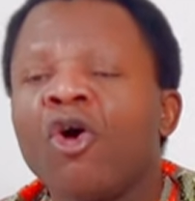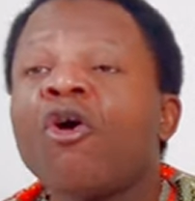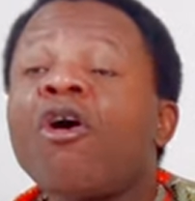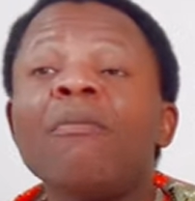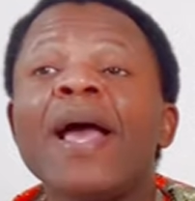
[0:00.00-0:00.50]

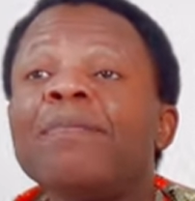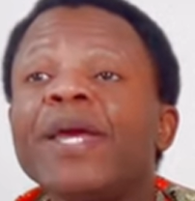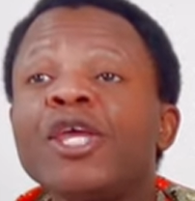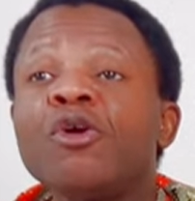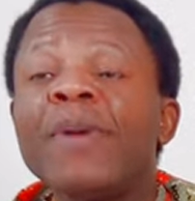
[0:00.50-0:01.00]
or maybe
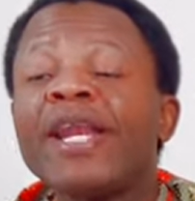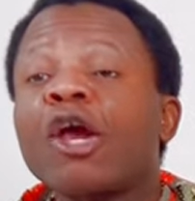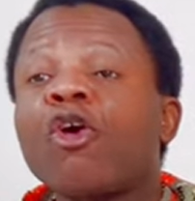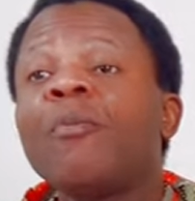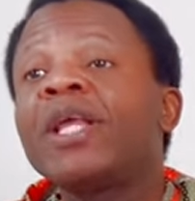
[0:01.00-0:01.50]
you made a
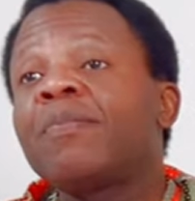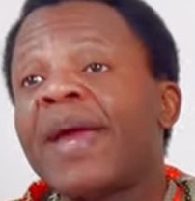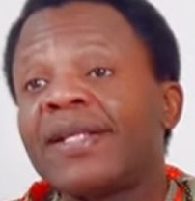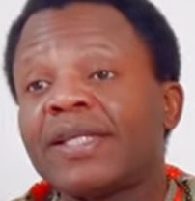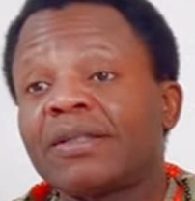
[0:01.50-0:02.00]

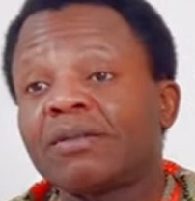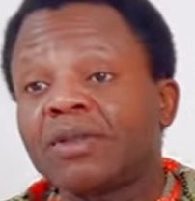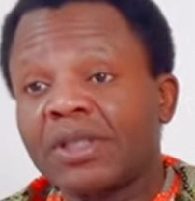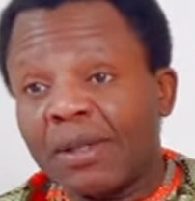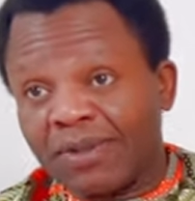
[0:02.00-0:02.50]
commitment
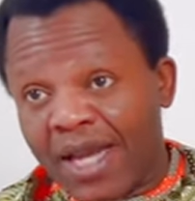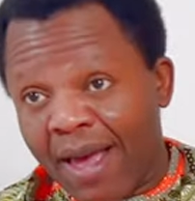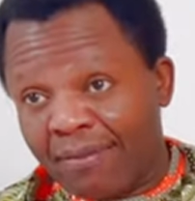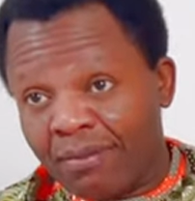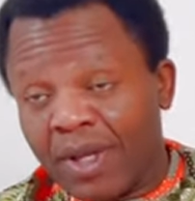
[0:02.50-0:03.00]

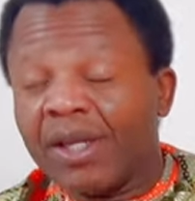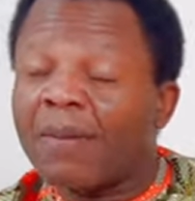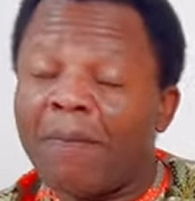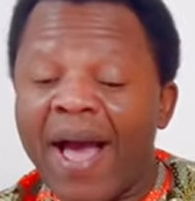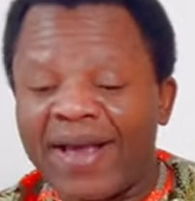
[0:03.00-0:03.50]
sometime in the
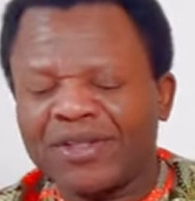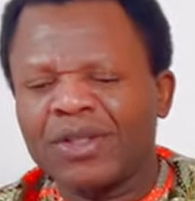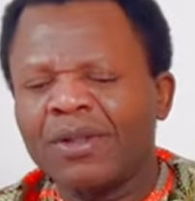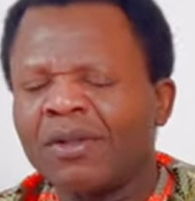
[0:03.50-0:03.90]
past,